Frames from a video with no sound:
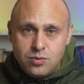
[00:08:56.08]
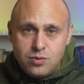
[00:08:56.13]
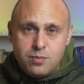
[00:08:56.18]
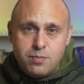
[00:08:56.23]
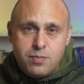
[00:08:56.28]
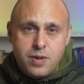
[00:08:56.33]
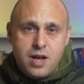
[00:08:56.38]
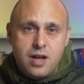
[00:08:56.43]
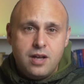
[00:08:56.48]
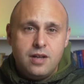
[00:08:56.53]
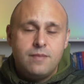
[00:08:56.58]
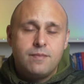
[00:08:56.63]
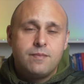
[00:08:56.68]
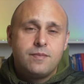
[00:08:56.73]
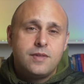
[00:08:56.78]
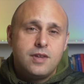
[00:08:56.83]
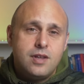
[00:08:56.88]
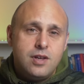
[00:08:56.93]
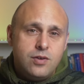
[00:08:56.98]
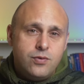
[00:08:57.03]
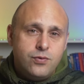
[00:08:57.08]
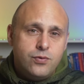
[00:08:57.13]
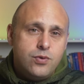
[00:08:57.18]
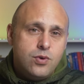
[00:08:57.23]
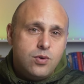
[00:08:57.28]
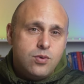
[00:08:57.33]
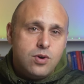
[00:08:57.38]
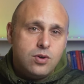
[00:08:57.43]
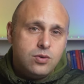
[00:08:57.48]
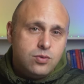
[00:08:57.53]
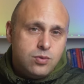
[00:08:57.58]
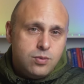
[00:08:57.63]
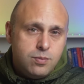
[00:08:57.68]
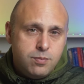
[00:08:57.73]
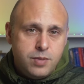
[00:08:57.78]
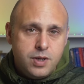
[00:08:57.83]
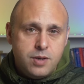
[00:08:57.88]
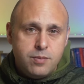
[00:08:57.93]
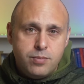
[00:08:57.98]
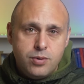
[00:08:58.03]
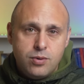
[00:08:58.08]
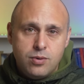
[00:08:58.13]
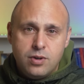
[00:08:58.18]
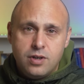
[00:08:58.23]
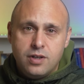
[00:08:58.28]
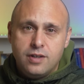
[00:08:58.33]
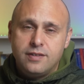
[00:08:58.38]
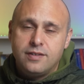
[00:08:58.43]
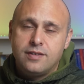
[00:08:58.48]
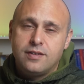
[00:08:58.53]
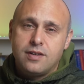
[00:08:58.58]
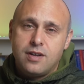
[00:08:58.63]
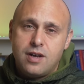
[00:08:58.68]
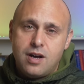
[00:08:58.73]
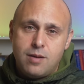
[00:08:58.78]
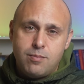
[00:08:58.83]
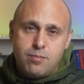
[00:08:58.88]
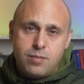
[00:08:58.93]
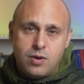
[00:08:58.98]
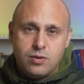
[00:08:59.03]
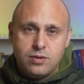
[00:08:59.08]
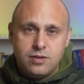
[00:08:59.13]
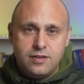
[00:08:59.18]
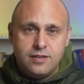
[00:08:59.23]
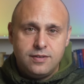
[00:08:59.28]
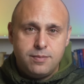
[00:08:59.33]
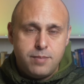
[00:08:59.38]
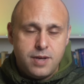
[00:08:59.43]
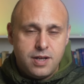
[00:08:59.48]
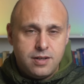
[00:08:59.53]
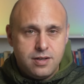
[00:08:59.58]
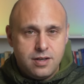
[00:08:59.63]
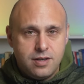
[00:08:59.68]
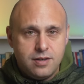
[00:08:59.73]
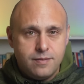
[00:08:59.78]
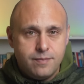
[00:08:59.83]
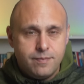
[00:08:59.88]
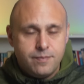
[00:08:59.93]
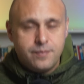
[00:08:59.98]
to pay if you want to be purist about this pattern.